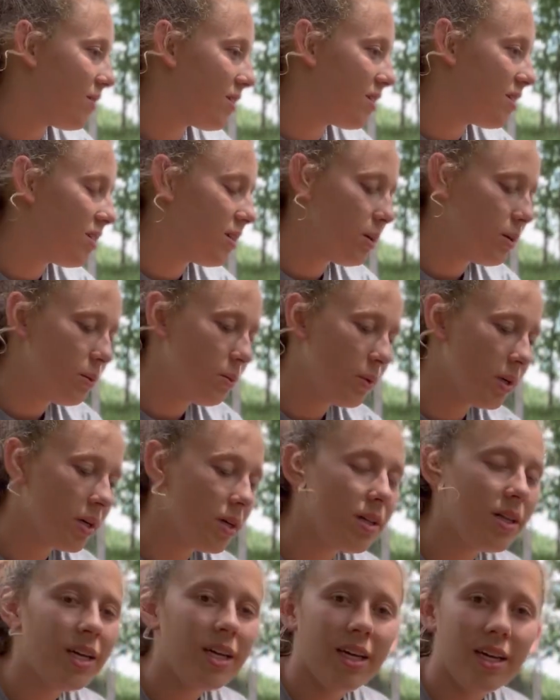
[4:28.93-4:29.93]
So
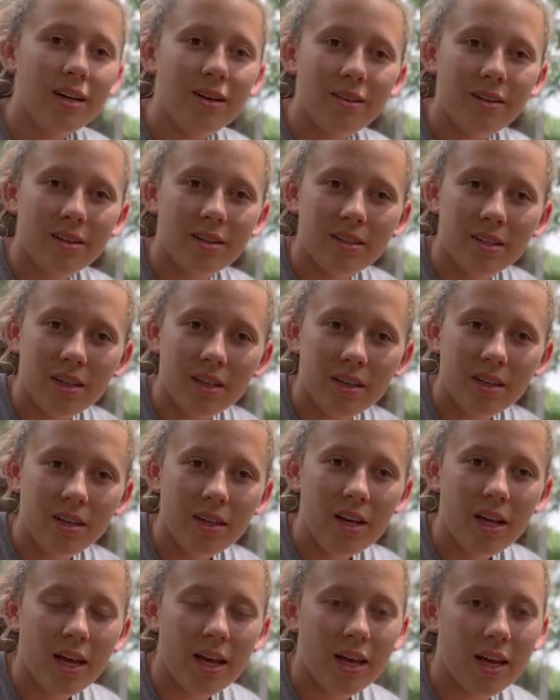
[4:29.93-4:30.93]
Whirly here looks
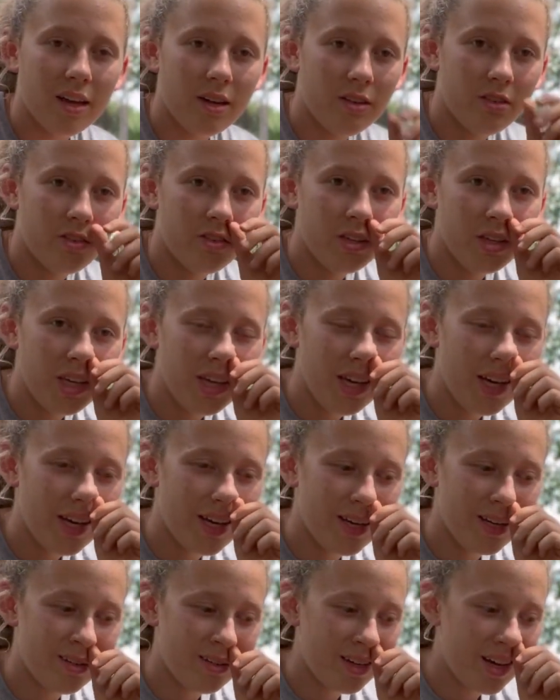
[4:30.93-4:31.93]
good, and she
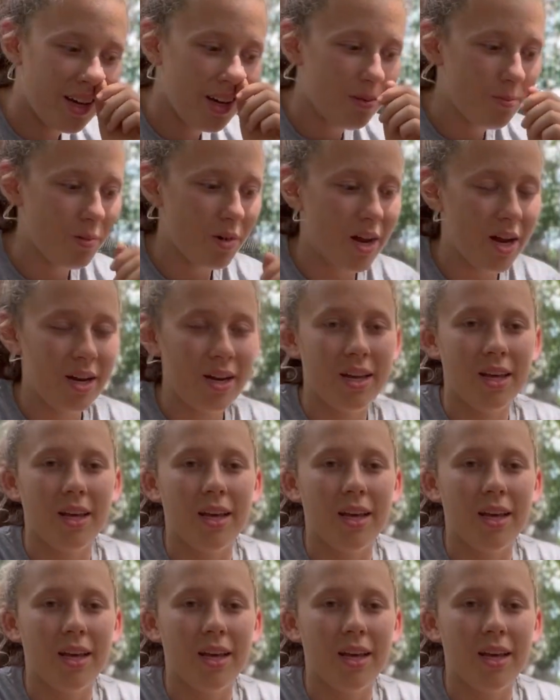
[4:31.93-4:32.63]
is getting bred